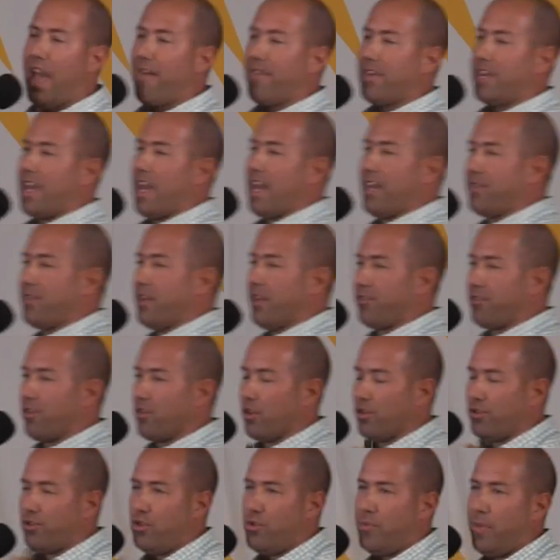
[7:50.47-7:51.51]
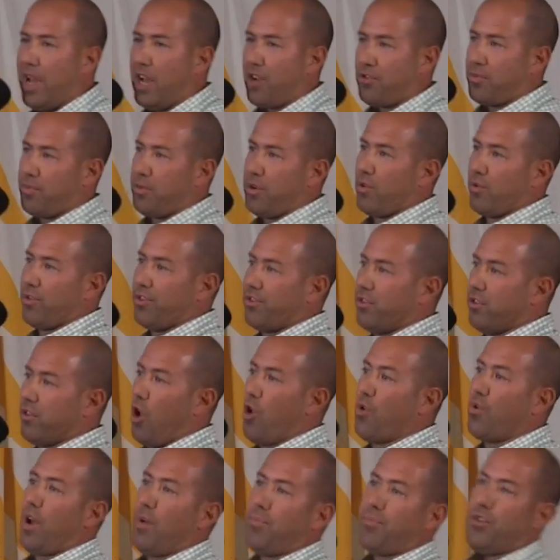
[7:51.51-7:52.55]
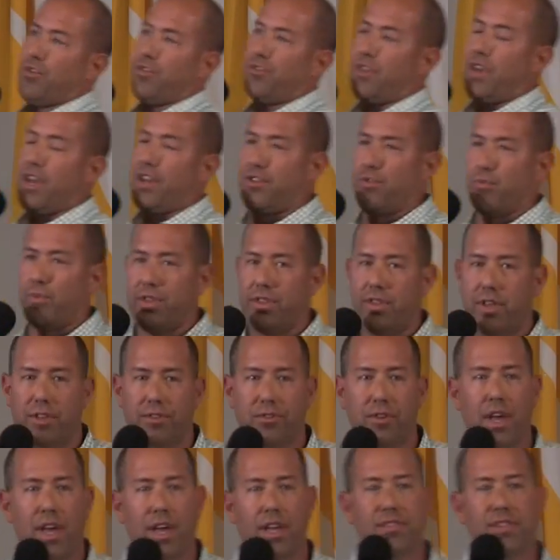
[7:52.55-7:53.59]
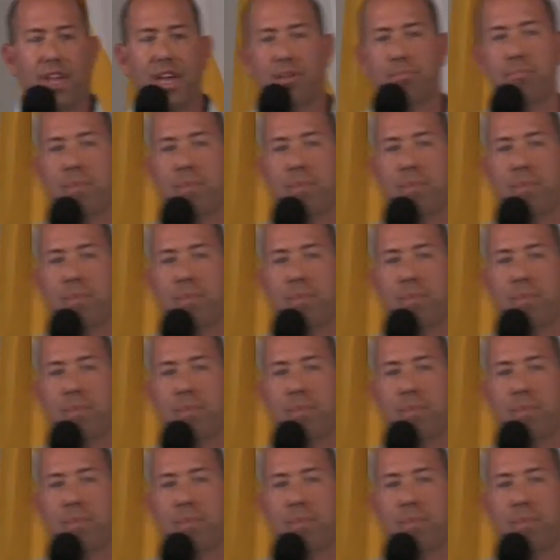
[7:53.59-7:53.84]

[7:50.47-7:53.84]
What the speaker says: advocate this, although too many entrepreneurs load up their schedule with this, take